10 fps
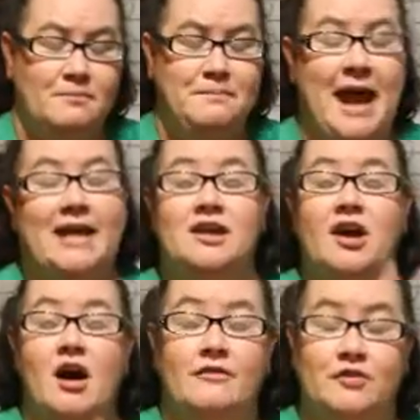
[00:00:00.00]
backing
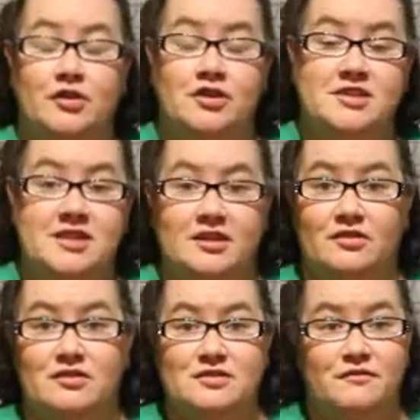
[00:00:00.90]
off on your
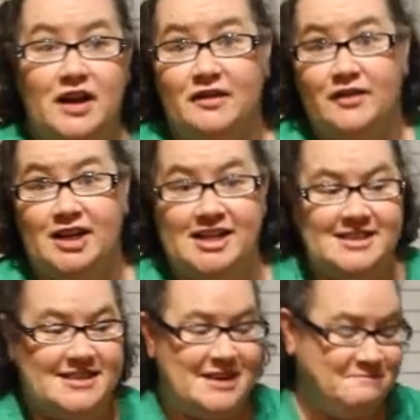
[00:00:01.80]
signals very, very
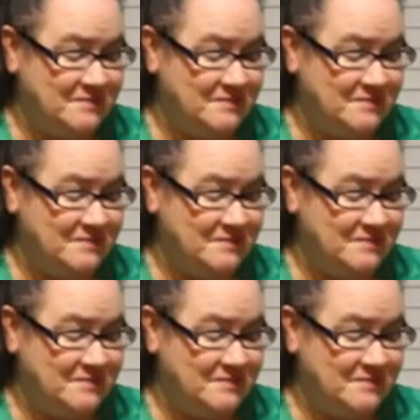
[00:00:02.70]
easy.